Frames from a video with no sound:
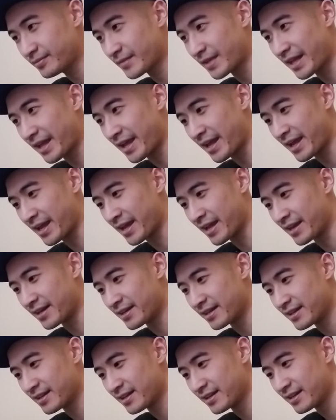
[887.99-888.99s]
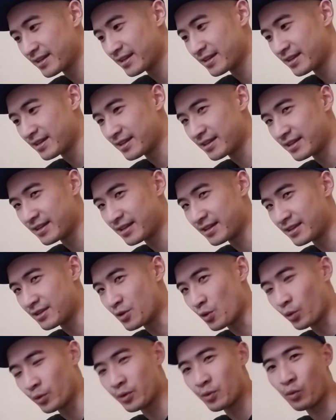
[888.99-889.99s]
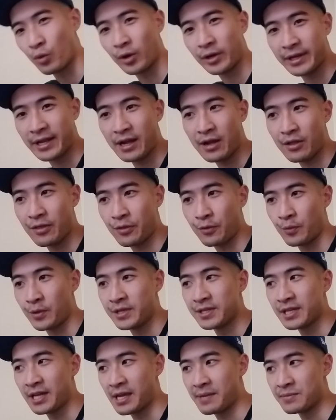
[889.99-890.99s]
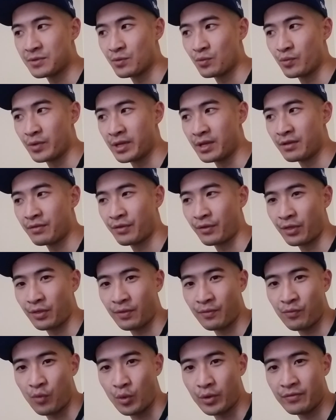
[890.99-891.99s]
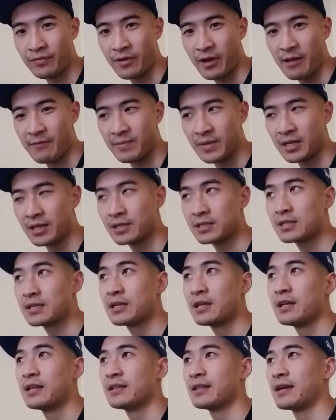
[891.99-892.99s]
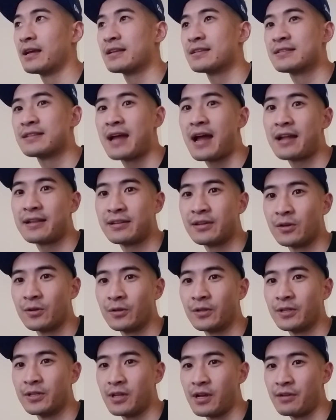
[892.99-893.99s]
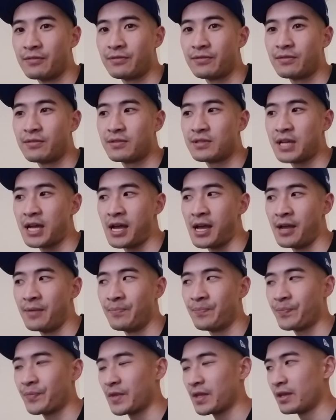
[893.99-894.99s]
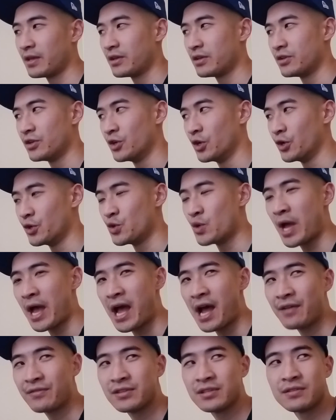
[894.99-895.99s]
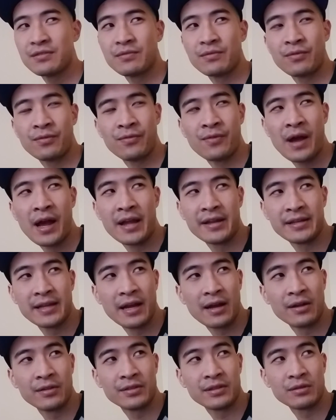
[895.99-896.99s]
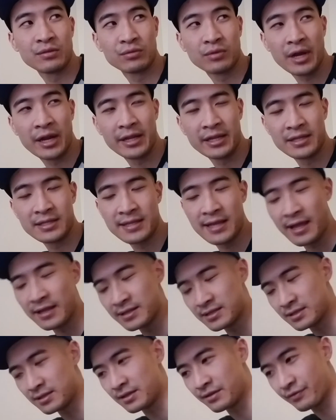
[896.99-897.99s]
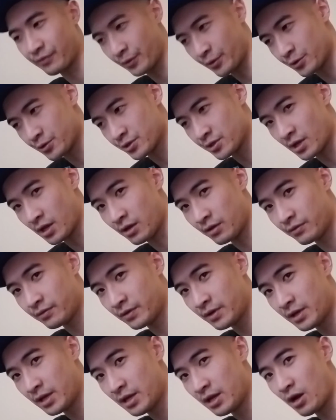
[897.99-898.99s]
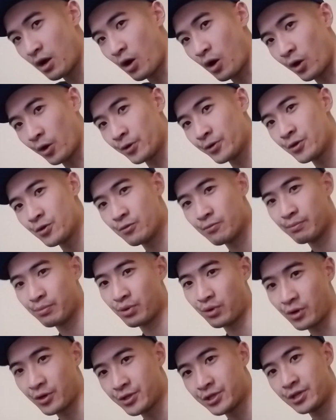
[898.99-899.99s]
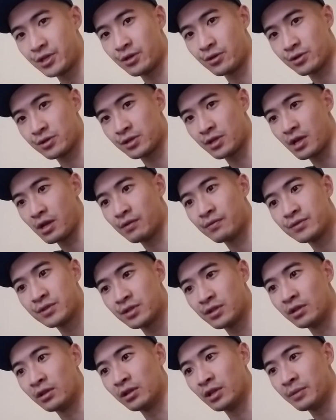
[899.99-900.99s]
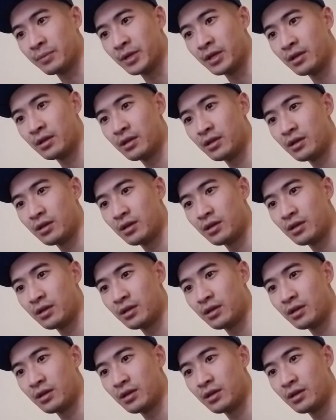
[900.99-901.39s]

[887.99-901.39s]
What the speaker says: and you only work out 3 times a week for 45 minutes, that is not nearly enough time. You have to find out the right intensity for yourself. Are you pushing yourself to the limit?